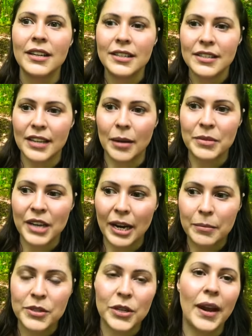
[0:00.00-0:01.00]

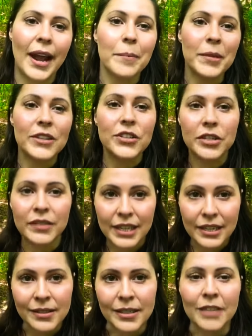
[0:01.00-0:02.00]
Sometimes you can't be too
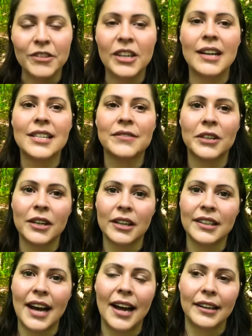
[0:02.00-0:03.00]
easy. Have you guys ever heard
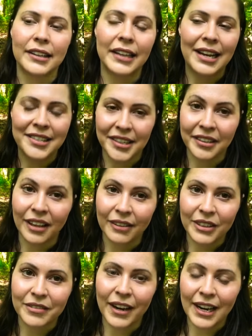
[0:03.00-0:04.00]
that classic love
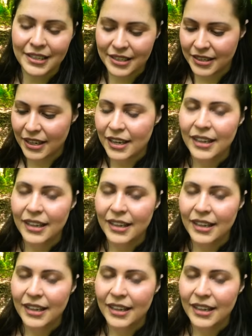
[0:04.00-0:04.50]
advice?